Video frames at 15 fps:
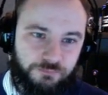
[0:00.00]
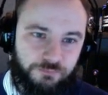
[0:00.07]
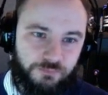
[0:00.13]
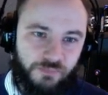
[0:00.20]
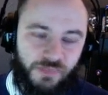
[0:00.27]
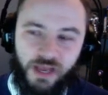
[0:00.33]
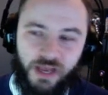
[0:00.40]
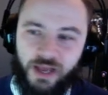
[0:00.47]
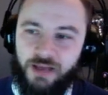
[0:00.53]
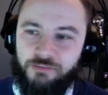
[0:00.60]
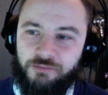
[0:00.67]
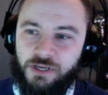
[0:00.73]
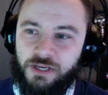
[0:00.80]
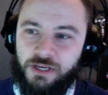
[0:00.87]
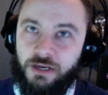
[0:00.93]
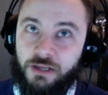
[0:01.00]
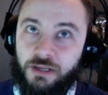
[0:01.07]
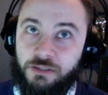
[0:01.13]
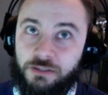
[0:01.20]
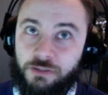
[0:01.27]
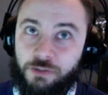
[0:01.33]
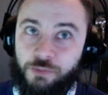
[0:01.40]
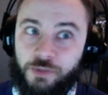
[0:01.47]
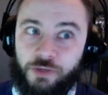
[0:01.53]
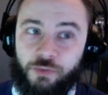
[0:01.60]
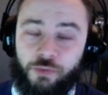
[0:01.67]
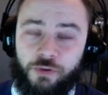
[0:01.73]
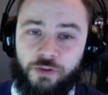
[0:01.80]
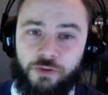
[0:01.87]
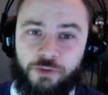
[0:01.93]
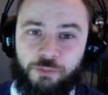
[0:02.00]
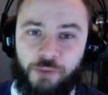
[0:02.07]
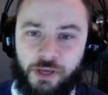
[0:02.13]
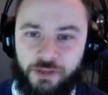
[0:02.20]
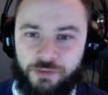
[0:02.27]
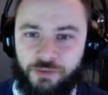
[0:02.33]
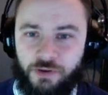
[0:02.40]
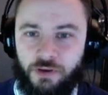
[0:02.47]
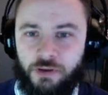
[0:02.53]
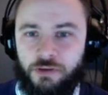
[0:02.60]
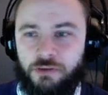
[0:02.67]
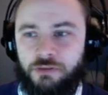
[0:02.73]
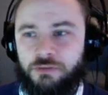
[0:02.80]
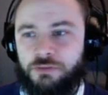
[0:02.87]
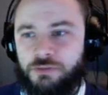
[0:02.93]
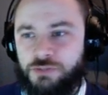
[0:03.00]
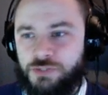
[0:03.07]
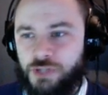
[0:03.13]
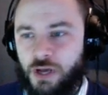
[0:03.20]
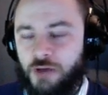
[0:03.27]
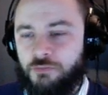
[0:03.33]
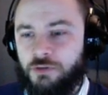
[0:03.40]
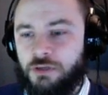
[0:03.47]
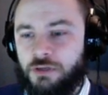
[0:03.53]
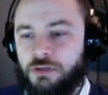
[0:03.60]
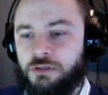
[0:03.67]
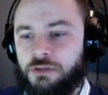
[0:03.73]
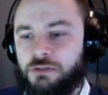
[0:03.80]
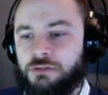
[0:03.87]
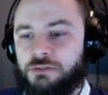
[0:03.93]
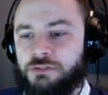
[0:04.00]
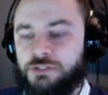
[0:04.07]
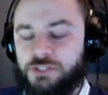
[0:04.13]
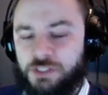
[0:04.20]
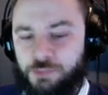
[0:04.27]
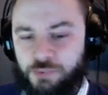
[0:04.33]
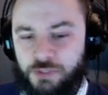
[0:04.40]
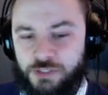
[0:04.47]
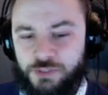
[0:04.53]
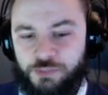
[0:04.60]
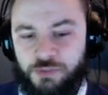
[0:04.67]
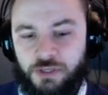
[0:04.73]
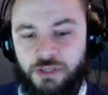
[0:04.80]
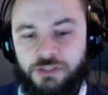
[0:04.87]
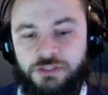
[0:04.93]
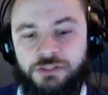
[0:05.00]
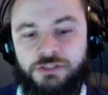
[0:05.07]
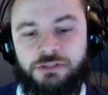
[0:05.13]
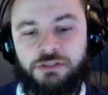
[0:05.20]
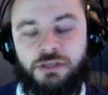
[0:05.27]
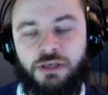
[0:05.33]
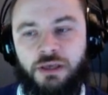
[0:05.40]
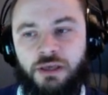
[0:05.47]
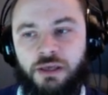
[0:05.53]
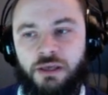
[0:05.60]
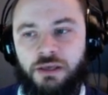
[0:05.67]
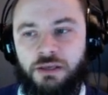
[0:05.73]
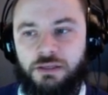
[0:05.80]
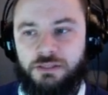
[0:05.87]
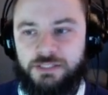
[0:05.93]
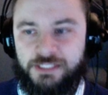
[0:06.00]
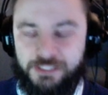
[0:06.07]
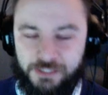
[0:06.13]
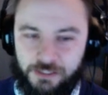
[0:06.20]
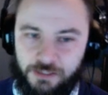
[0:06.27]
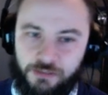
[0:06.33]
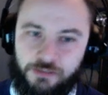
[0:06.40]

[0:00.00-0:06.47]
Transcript: I have done a little bit with Python, Java, C++, and C.